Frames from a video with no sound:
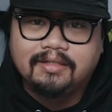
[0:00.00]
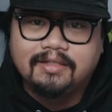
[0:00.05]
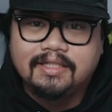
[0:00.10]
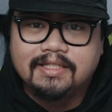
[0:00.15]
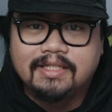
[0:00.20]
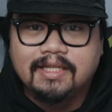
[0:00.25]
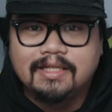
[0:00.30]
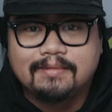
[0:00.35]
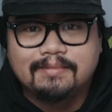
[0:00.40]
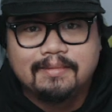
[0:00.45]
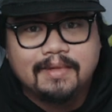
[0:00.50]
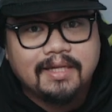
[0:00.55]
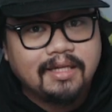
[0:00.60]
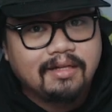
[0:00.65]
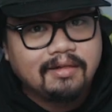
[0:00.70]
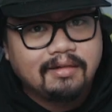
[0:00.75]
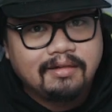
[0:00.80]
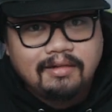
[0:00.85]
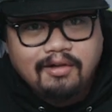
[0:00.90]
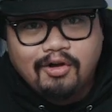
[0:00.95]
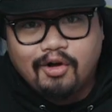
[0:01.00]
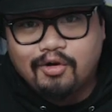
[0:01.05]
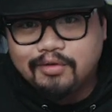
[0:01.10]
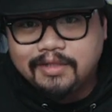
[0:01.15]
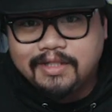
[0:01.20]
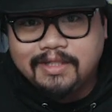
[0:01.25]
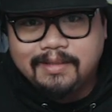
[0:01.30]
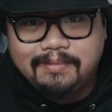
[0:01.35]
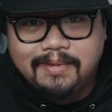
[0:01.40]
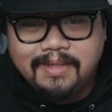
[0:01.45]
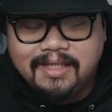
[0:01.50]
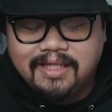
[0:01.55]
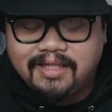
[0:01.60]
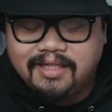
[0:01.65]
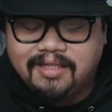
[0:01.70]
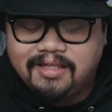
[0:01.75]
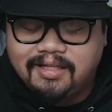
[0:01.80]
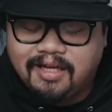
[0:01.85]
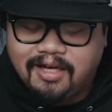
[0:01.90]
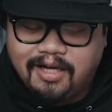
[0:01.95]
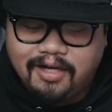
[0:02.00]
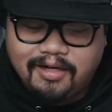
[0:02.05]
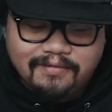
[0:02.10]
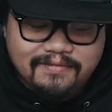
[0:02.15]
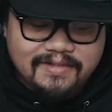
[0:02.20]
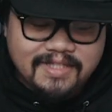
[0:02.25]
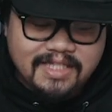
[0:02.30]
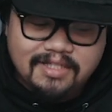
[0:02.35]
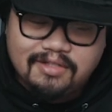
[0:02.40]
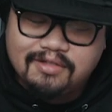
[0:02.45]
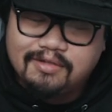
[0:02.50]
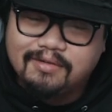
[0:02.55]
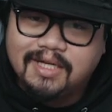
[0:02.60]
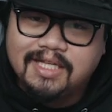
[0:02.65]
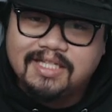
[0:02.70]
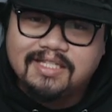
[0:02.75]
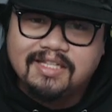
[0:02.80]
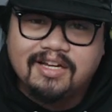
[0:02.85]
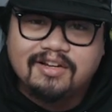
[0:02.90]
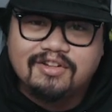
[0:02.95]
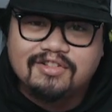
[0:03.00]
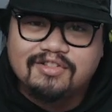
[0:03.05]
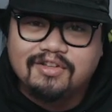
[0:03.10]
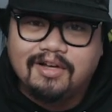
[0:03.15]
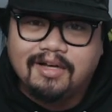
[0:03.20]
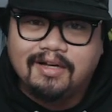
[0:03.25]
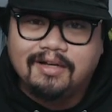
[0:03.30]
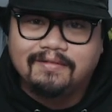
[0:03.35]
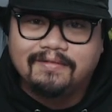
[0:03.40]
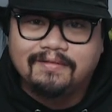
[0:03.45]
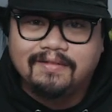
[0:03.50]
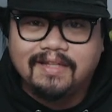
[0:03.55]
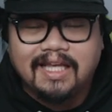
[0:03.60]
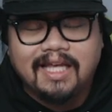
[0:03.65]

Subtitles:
This has been ODB of T2S Airsoft,